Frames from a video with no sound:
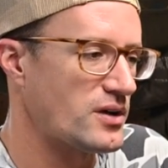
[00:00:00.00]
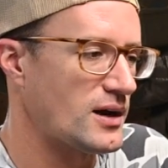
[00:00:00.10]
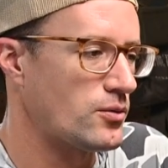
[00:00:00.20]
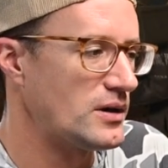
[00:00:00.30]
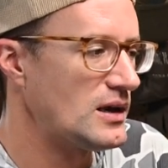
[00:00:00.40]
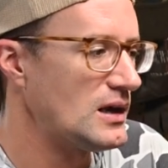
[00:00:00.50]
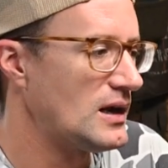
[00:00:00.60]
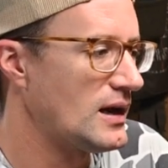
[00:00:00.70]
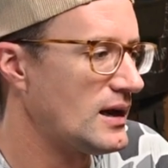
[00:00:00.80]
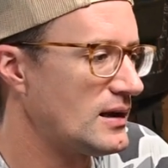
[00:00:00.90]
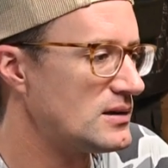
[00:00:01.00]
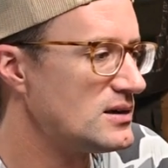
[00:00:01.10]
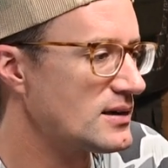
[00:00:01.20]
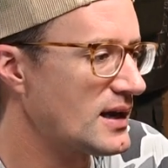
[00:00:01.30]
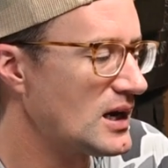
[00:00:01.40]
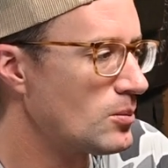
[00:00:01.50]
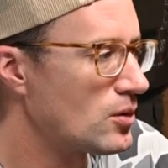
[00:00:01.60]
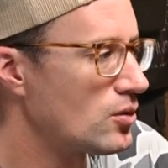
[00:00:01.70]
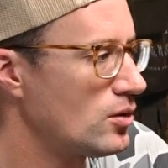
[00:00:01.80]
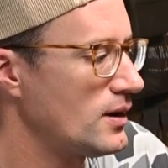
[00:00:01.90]
that I would need at deer camp
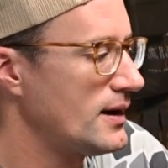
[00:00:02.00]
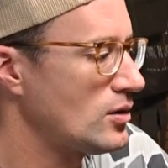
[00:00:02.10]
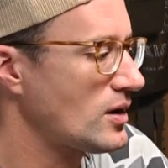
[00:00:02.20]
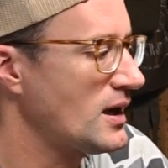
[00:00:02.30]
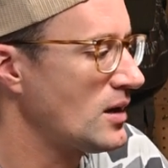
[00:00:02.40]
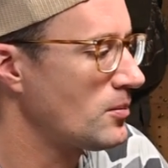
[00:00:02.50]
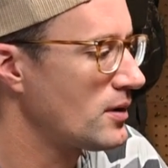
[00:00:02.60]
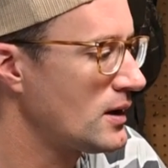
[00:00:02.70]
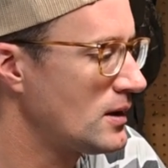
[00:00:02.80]
or elk camp.